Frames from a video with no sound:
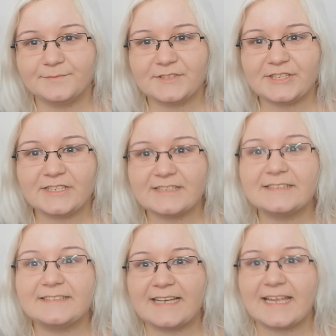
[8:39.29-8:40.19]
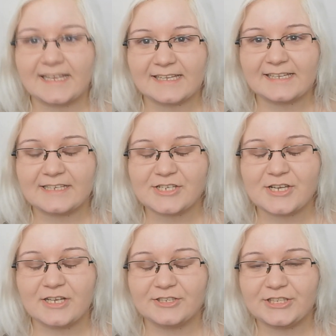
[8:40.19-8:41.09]
she didn't think
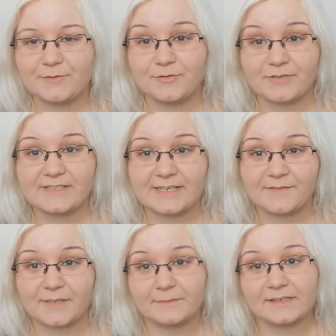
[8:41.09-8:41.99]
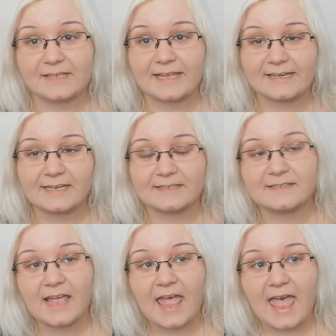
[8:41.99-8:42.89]
she would receive something like this,
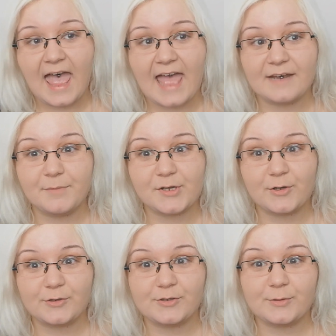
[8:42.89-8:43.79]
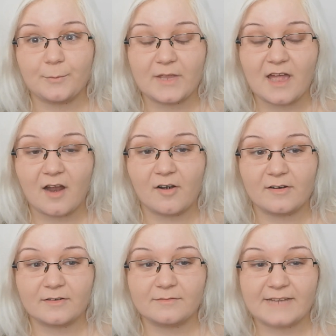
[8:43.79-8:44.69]
and because we
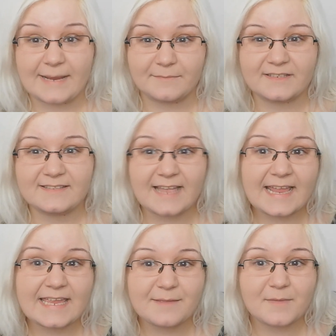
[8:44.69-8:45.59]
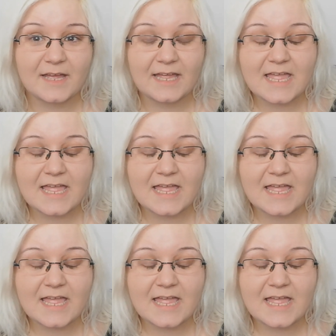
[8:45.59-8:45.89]
are named same,